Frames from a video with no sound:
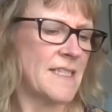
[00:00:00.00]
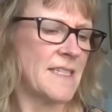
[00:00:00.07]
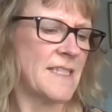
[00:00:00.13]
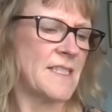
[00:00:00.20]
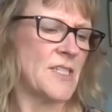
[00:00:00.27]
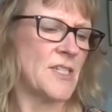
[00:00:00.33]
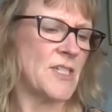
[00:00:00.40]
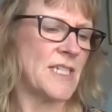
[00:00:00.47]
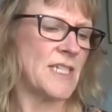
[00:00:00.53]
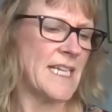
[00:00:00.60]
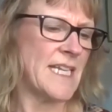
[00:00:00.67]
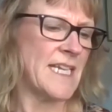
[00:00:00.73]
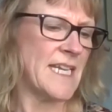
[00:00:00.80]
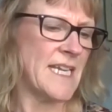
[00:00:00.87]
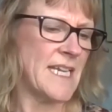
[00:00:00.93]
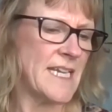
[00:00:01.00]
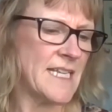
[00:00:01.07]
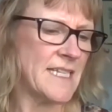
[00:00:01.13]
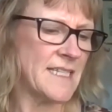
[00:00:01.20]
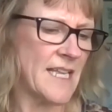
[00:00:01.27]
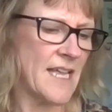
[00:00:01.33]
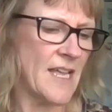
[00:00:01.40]
Thirdly
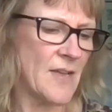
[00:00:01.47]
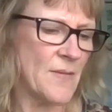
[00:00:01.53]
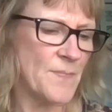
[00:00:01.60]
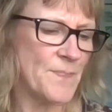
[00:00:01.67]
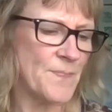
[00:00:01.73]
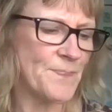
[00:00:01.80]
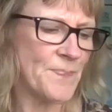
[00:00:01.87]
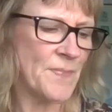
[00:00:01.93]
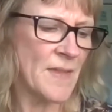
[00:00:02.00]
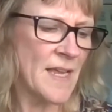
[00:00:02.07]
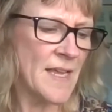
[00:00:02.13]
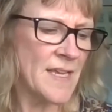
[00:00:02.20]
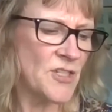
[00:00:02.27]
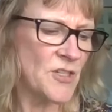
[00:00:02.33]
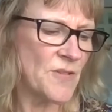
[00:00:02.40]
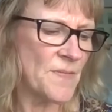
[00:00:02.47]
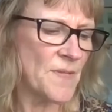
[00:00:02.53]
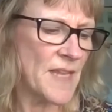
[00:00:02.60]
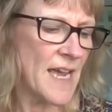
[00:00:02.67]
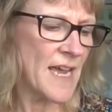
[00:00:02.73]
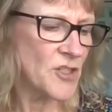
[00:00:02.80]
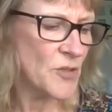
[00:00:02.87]
is, do you think that
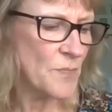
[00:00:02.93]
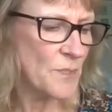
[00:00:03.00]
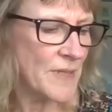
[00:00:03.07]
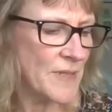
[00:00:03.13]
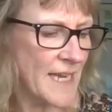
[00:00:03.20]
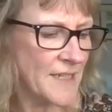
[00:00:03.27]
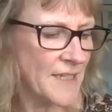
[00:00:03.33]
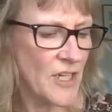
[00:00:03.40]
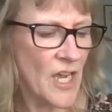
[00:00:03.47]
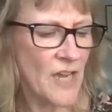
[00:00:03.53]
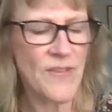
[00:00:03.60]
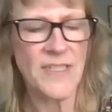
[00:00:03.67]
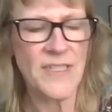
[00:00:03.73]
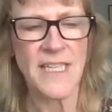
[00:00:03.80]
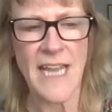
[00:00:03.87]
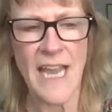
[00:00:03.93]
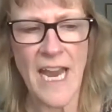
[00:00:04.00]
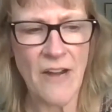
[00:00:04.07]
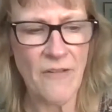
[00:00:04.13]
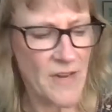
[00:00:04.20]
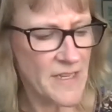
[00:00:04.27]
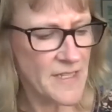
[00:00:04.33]
the action plan covers the
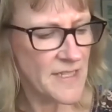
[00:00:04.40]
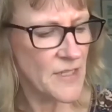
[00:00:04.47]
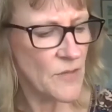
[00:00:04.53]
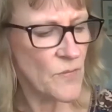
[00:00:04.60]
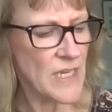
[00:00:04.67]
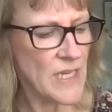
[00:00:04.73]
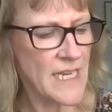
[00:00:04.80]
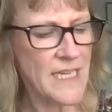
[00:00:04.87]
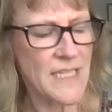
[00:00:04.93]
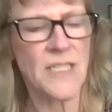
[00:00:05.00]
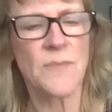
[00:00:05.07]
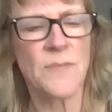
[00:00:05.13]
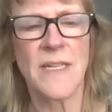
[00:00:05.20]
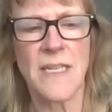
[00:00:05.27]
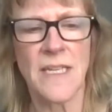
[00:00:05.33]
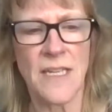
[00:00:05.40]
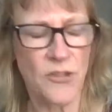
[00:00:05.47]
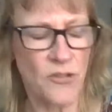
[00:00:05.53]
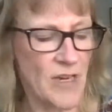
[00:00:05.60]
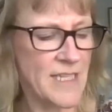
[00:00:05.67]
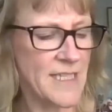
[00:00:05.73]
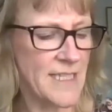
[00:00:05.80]
areas that we need to be
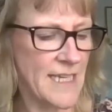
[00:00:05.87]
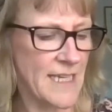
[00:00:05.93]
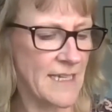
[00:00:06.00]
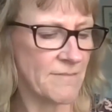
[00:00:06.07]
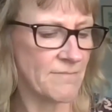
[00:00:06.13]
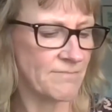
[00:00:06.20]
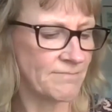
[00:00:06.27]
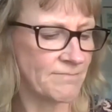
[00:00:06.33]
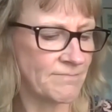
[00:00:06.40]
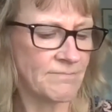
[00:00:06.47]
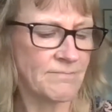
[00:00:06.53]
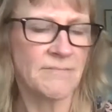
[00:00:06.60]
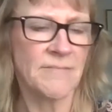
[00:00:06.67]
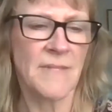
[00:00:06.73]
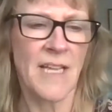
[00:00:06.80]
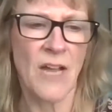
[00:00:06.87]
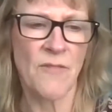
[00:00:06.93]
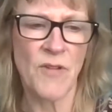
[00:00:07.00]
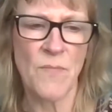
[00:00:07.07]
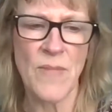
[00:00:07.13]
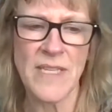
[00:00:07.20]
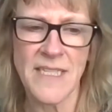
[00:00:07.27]
addressing? Have
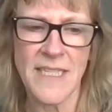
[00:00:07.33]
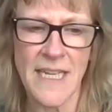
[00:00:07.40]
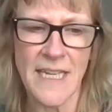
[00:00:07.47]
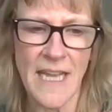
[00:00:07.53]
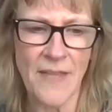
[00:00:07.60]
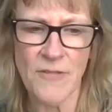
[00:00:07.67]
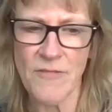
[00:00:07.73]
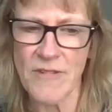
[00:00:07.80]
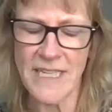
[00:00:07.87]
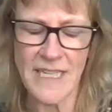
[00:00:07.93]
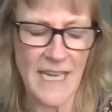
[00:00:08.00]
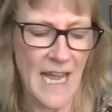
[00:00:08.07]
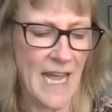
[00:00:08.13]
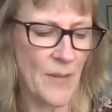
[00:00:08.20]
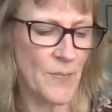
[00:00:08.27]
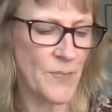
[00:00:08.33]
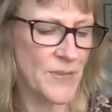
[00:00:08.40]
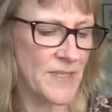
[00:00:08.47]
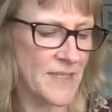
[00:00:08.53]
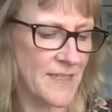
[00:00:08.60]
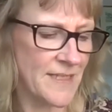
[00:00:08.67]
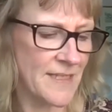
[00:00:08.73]
we missed any? Are there any
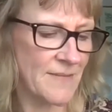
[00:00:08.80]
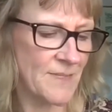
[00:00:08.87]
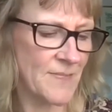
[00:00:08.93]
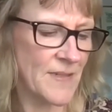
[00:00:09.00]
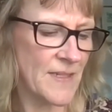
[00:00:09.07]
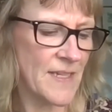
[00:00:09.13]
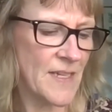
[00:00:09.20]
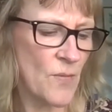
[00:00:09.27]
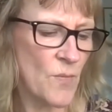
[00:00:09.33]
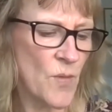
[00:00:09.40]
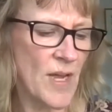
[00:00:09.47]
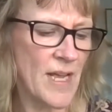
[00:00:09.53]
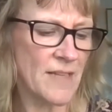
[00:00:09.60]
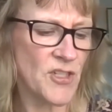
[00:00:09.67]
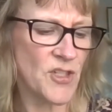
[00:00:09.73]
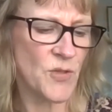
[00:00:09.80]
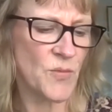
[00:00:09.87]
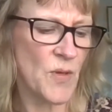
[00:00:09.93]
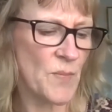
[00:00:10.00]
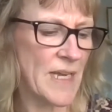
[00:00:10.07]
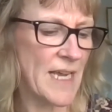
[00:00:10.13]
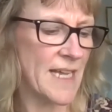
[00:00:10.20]
gaps? What else should
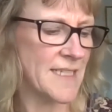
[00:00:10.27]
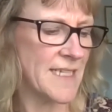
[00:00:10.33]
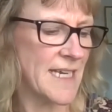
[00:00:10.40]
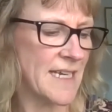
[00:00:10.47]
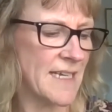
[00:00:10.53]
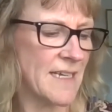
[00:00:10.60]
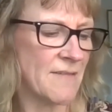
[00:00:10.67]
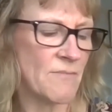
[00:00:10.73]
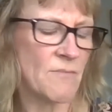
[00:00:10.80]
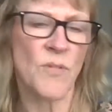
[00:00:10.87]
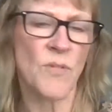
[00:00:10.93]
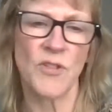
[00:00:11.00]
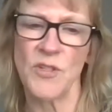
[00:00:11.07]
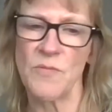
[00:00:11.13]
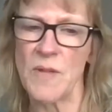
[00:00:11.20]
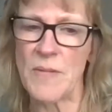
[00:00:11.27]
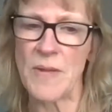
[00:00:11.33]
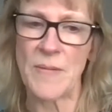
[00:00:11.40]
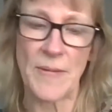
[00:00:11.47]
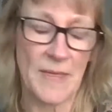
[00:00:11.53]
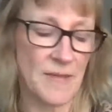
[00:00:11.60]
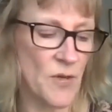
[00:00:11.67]
we be adding? What should we
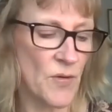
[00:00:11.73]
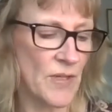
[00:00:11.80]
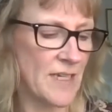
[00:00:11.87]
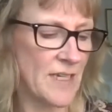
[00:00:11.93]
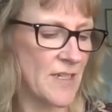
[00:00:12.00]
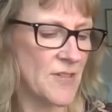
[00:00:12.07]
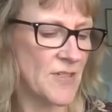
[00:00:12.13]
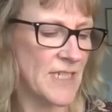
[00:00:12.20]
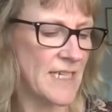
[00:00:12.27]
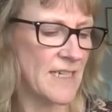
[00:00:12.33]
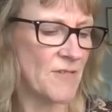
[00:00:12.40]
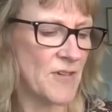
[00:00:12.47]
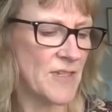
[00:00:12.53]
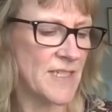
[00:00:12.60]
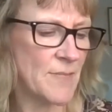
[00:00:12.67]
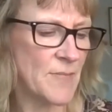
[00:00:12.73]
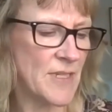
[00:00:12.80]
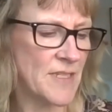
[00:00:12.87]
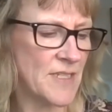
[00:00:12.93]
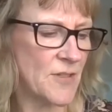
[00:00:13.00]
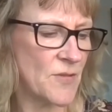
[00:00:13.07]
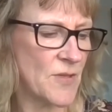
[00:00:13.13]
be not including? Very similar
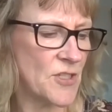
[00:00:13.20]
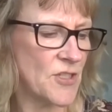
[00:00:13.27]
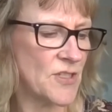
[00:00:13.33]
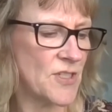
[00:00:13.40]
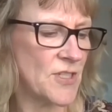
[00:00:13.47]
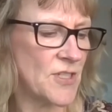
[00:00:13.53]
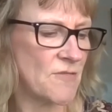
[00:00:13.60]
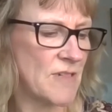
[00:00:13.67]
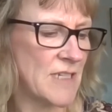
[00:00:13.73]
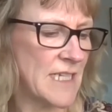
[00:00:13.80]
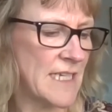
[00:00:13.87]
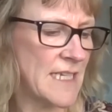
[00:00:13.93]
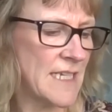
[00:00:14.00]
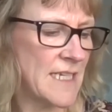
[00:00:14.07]
to question 2, really.